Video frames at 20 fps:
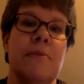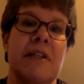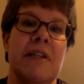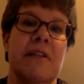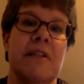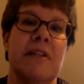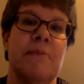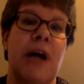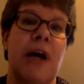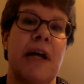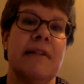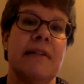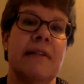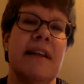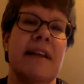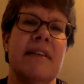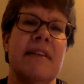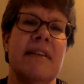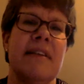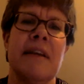as Brad said,
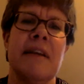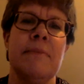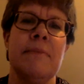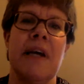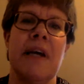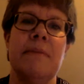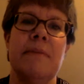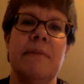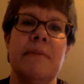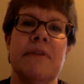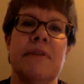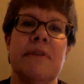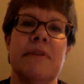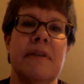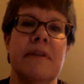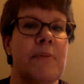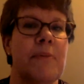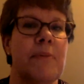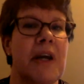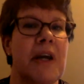and sometimes it'll
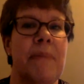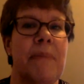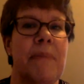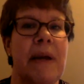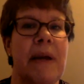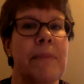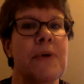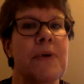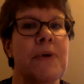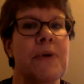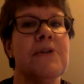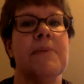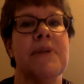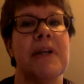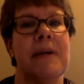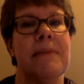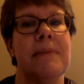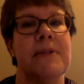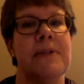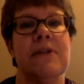be on paper,
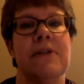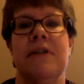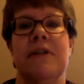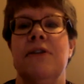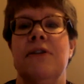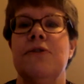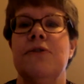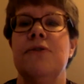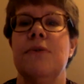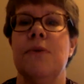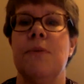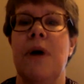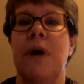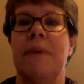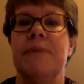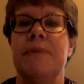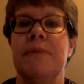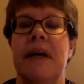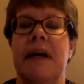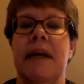sometimes they'll send you to a
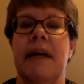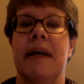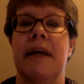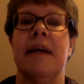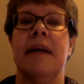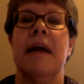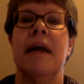website,